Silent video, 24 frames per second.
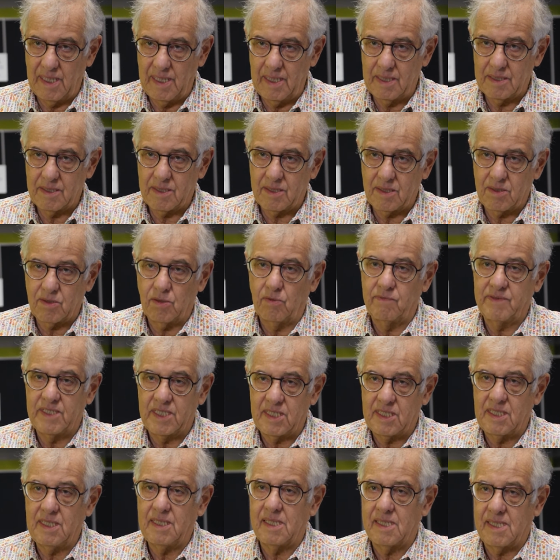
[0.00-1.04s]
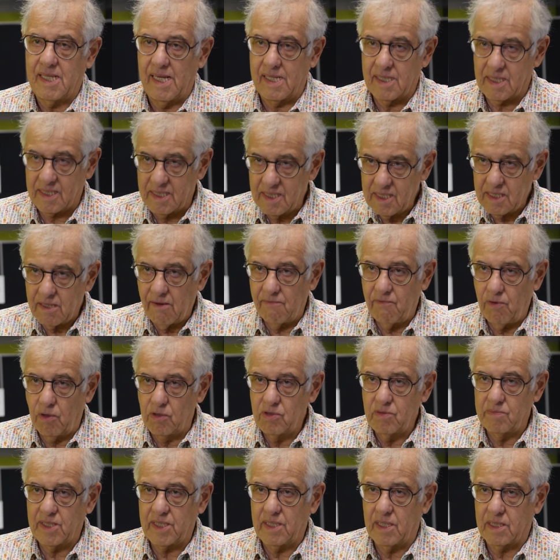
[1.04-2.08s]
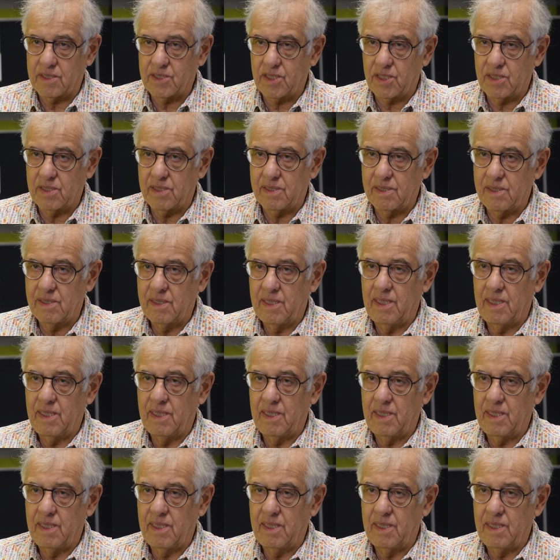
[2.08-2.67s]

And so we see there is a volume reduction,